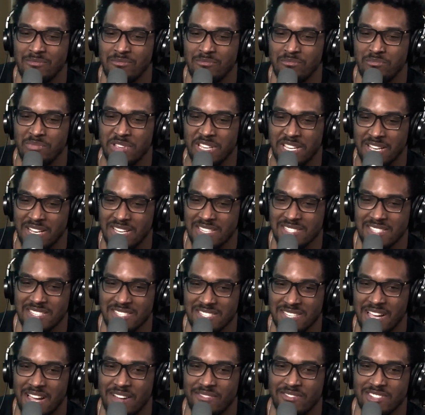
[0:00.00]
because these
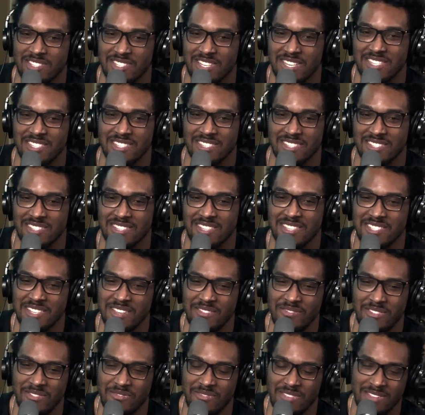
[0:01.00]
conversations, because
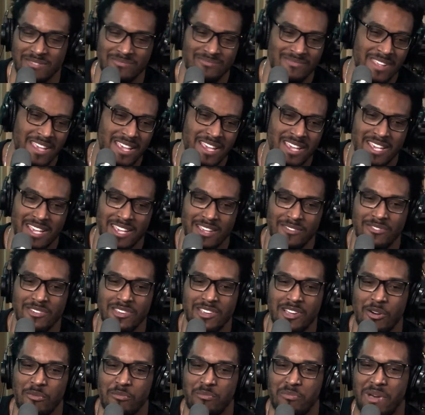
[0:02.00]
even if you
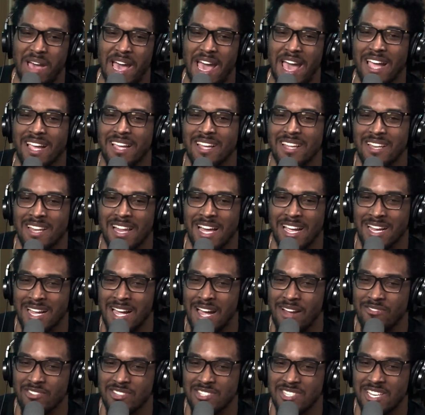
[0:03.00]
go back, like
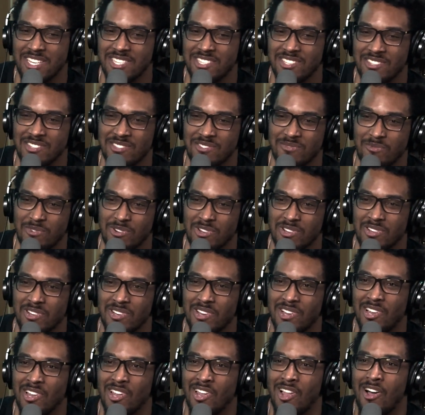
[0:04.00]
conversations were
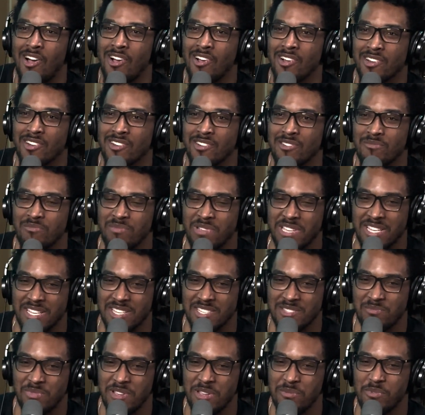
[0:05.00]
longer
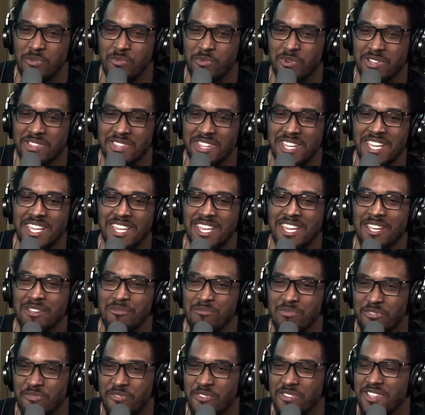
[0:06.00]
because people were thinking
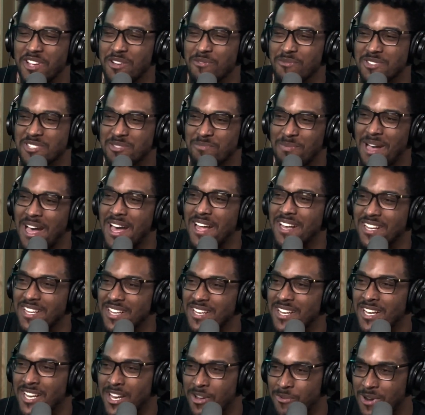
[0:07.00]
before they
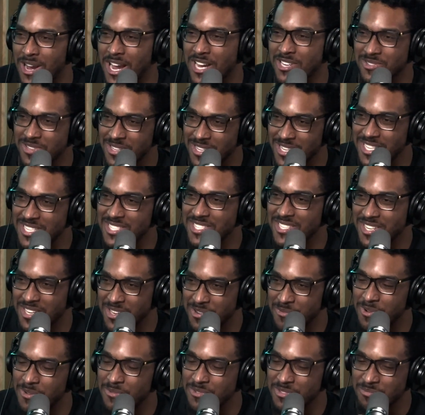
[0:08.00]
responded and they were actually listening
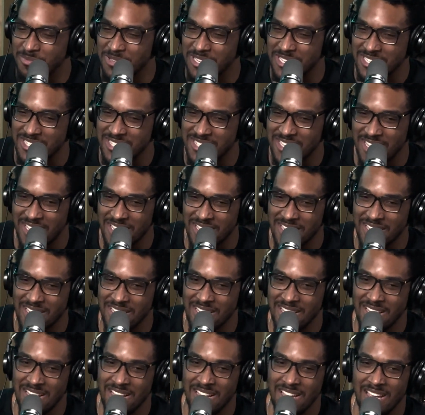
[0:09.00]
to what was being said.
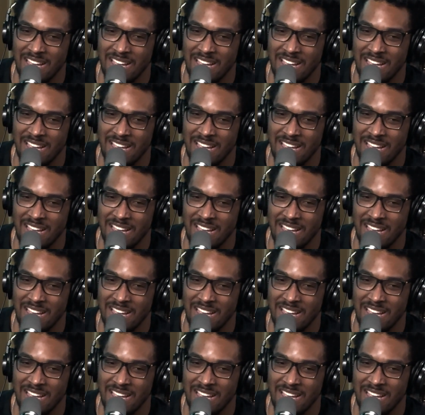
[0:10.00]
Mm-hmm.